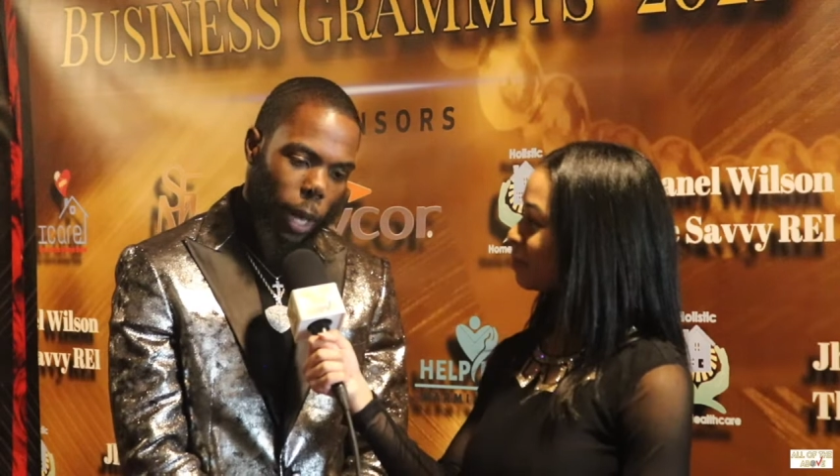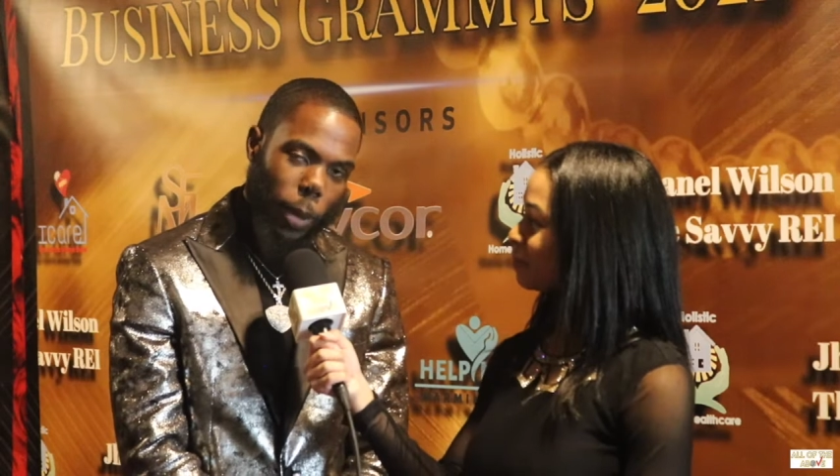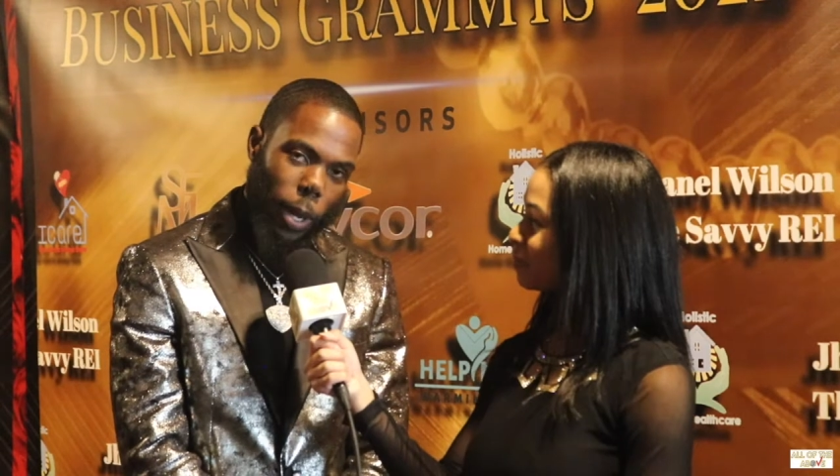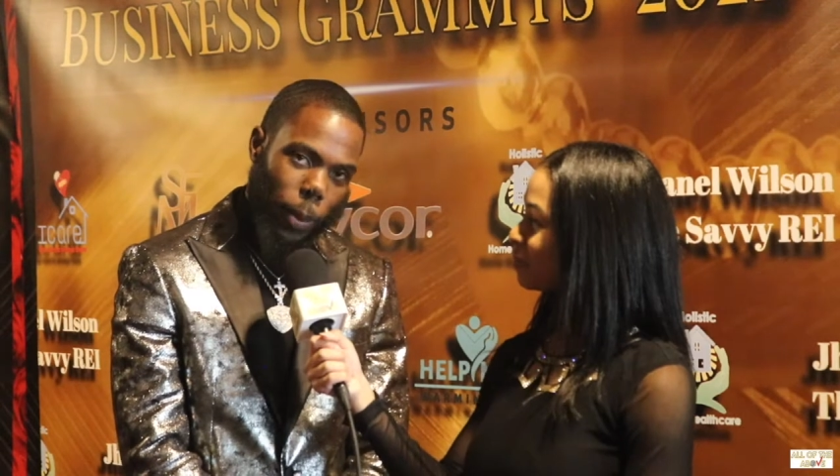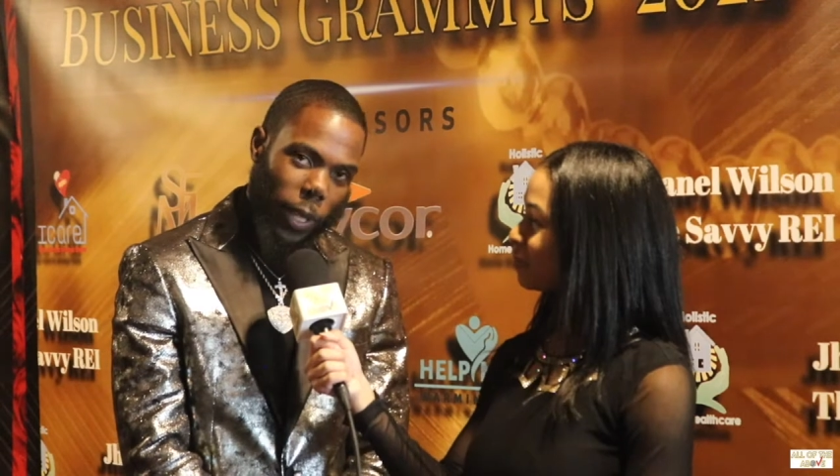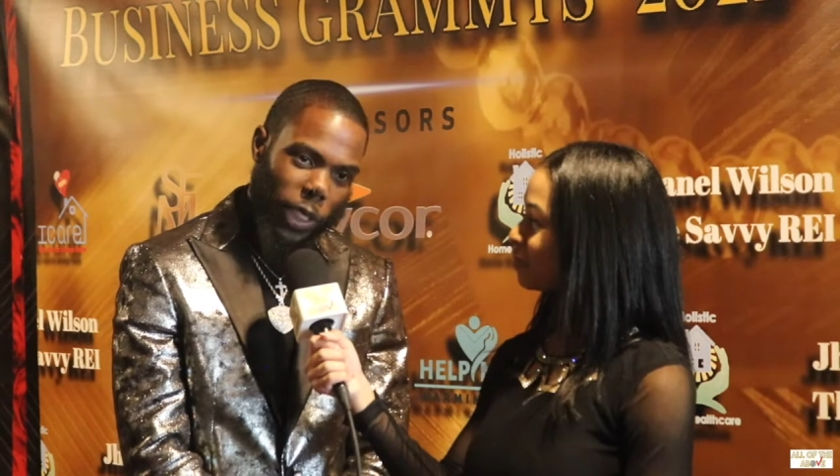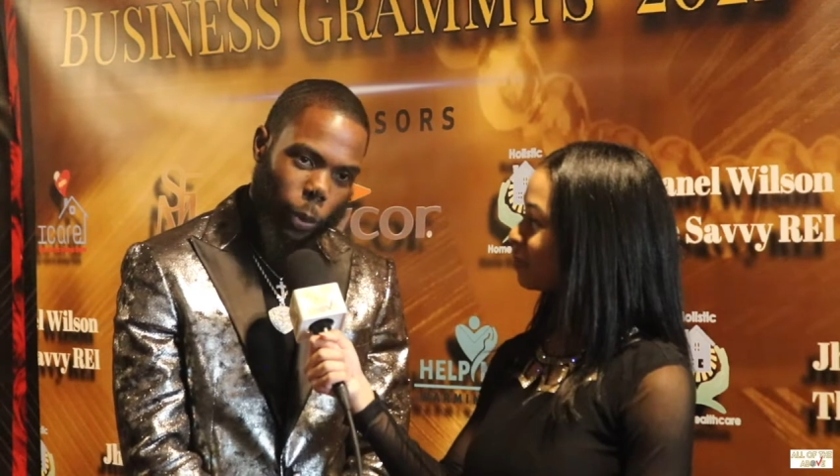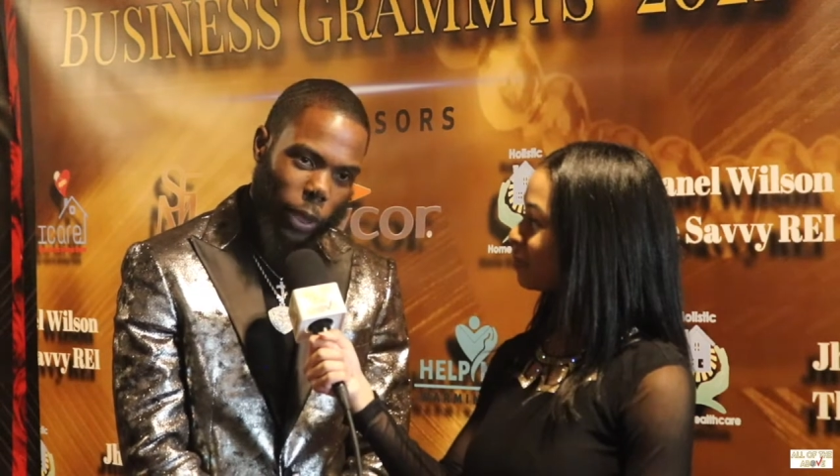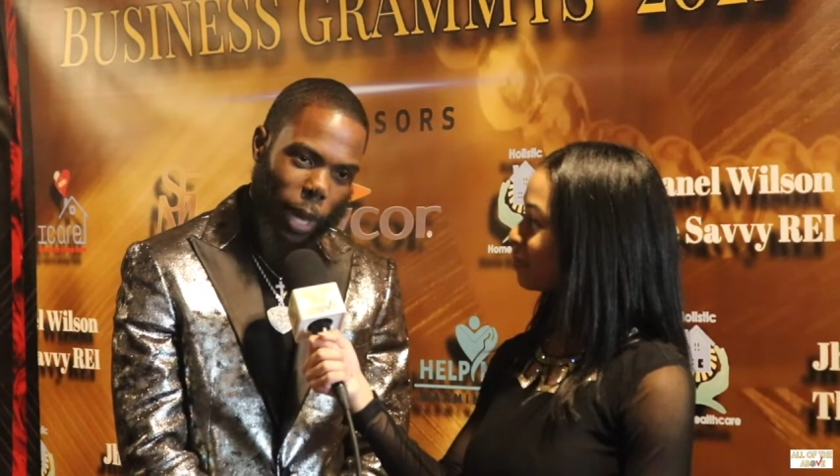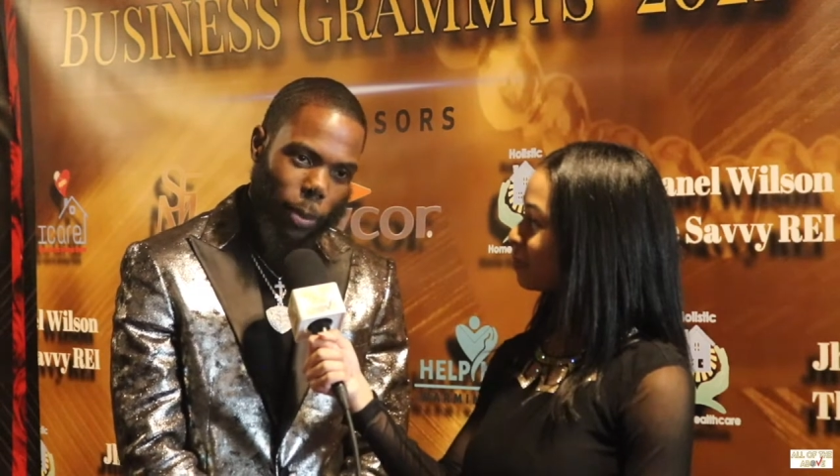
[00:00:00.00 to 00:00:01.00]
and being
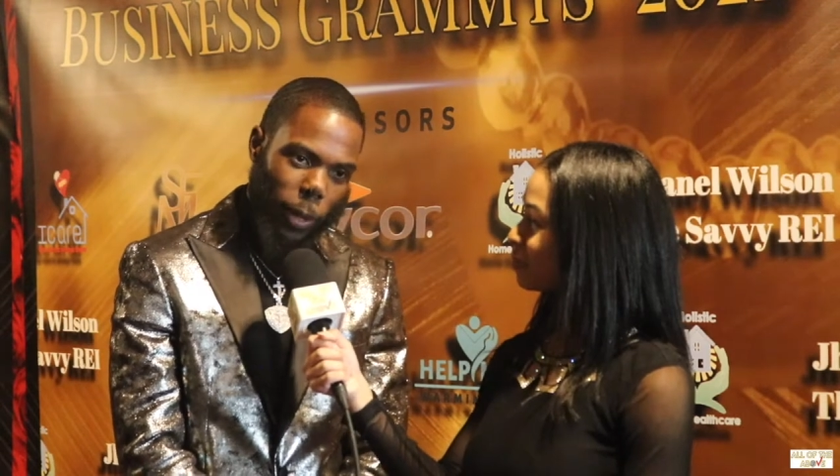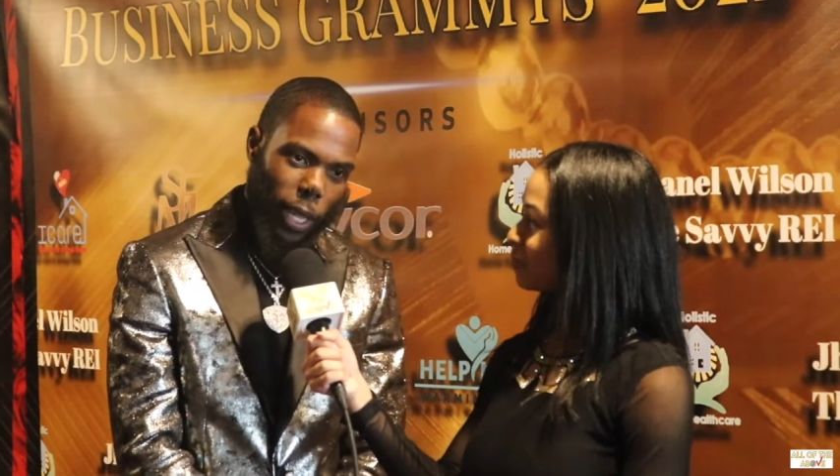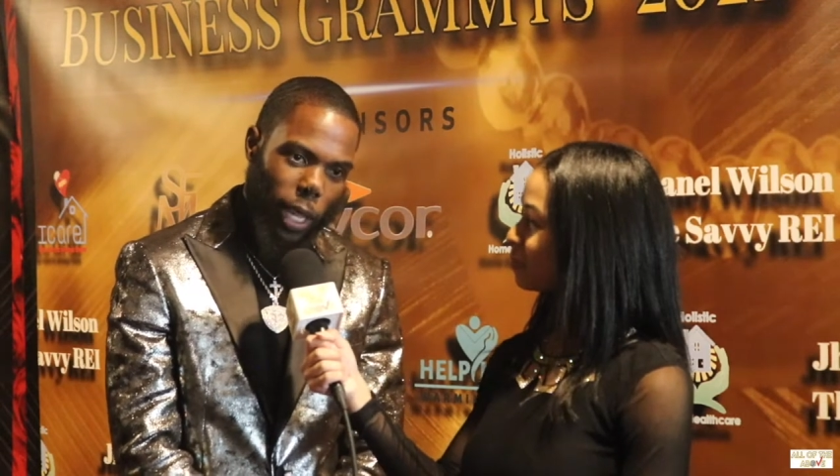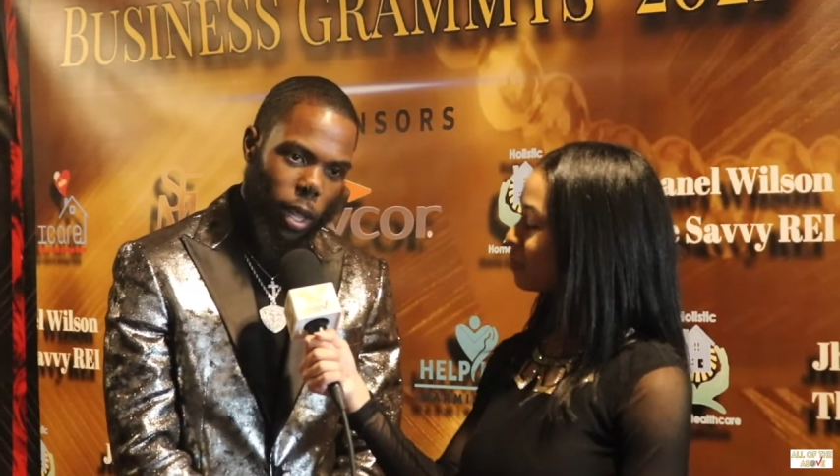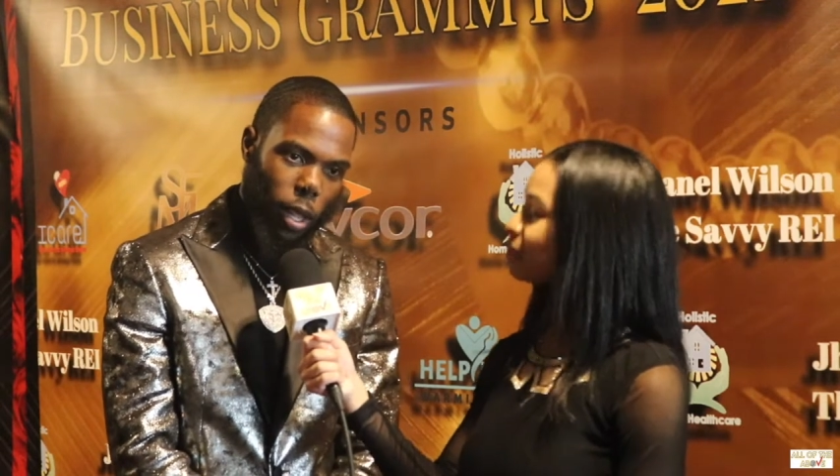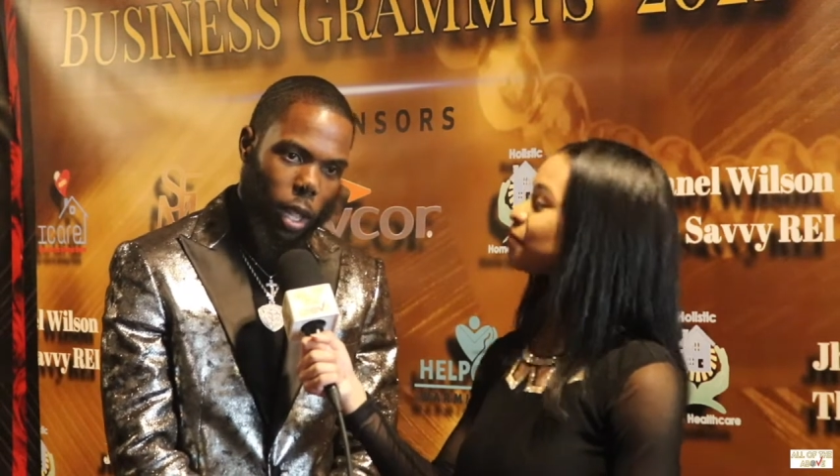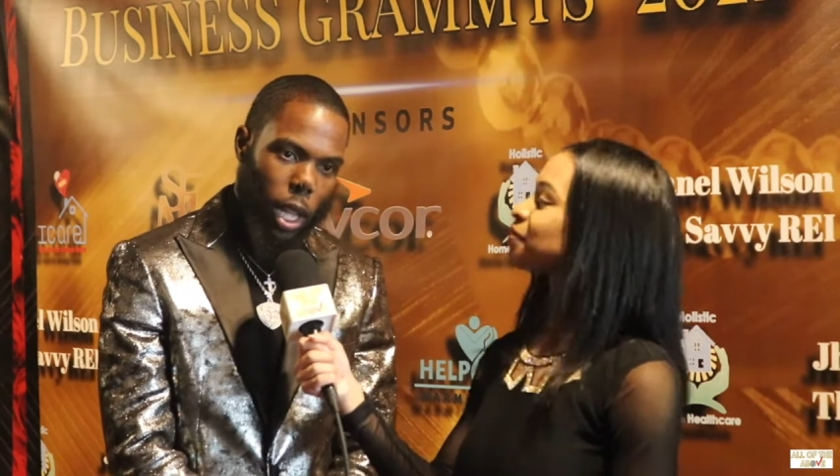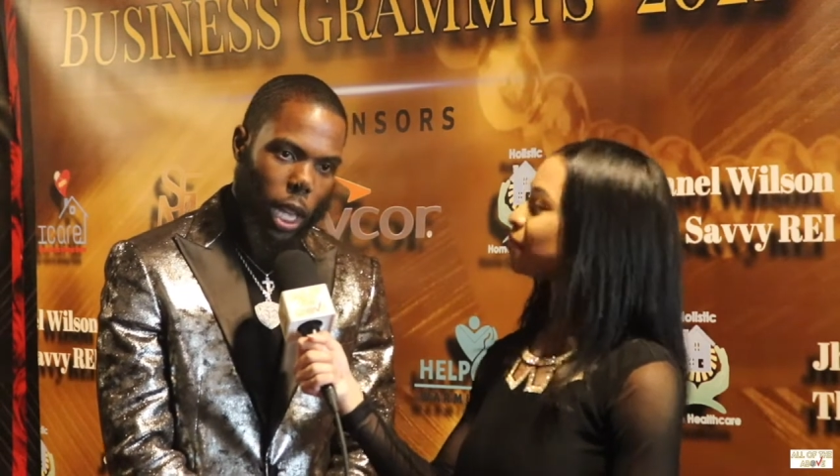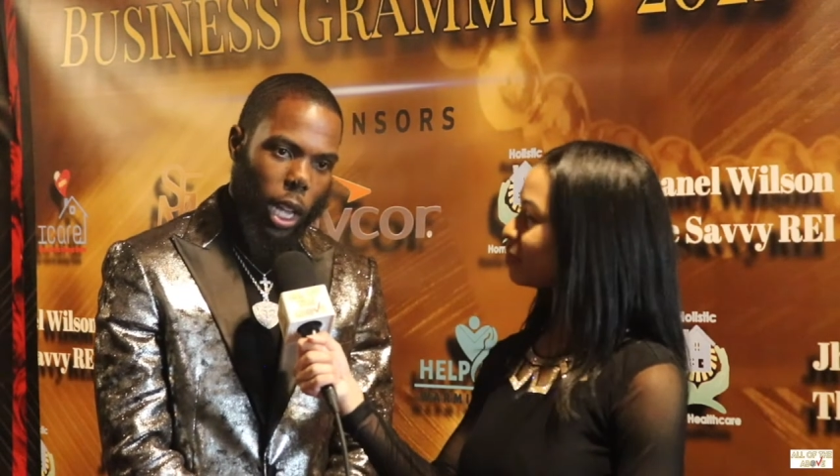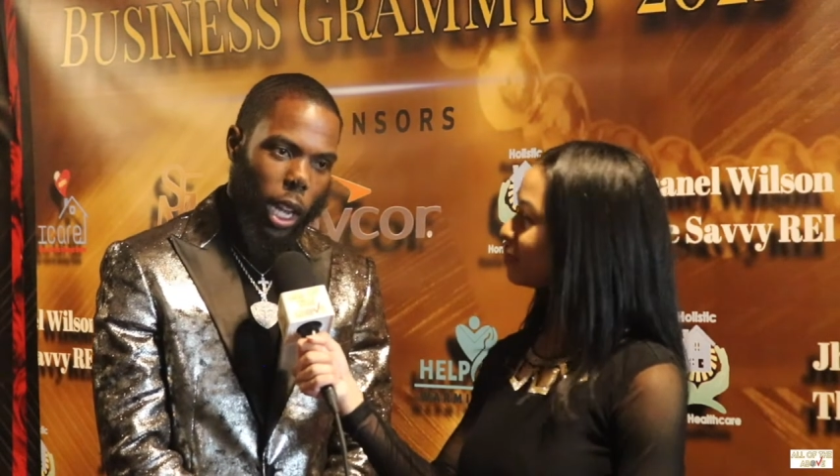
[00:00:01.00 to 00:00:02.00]
patient with that plan
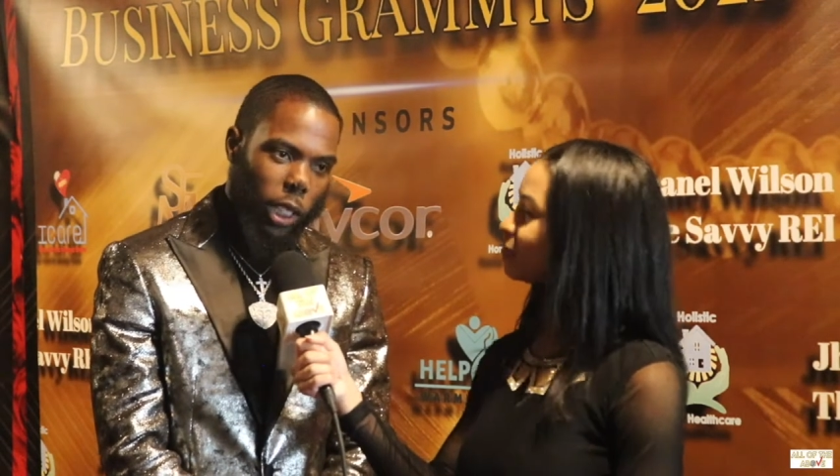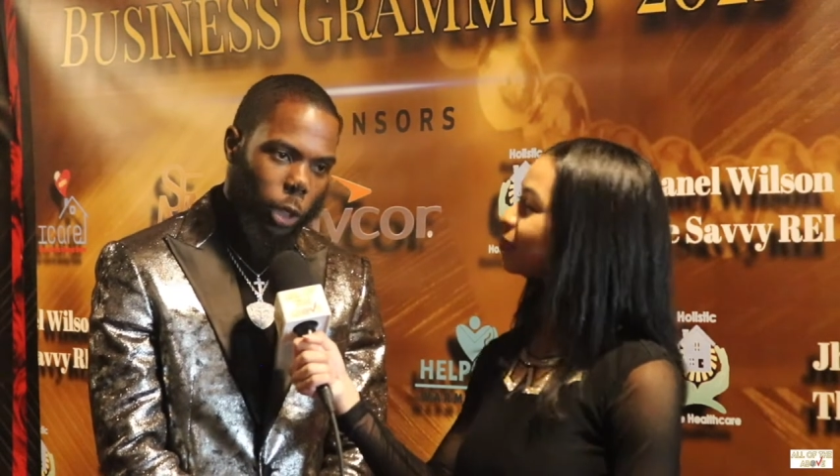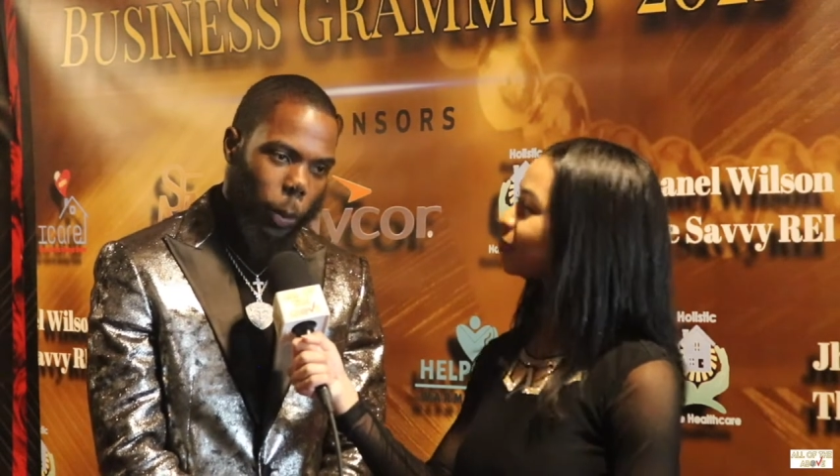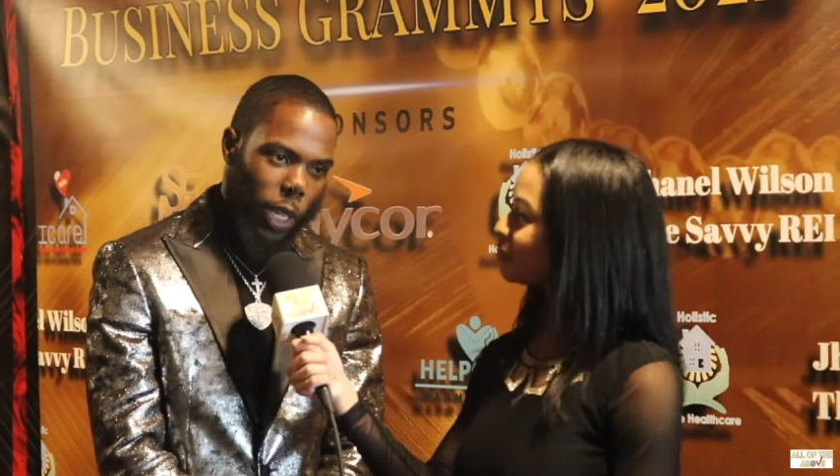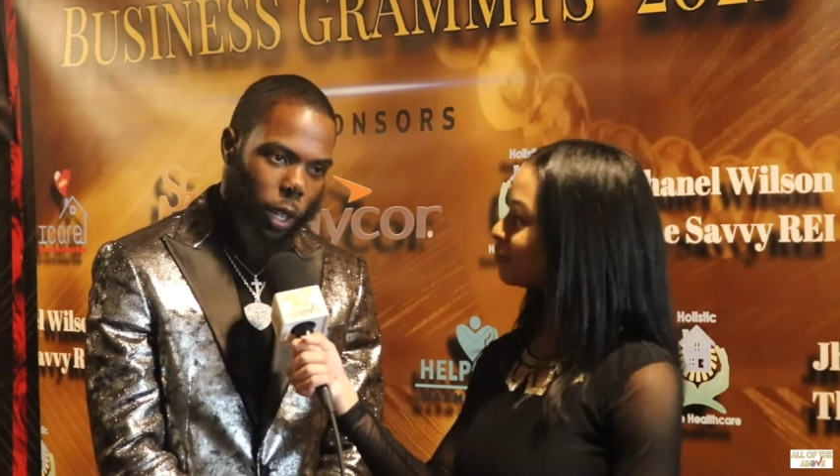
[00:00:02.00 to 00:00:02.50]
and just being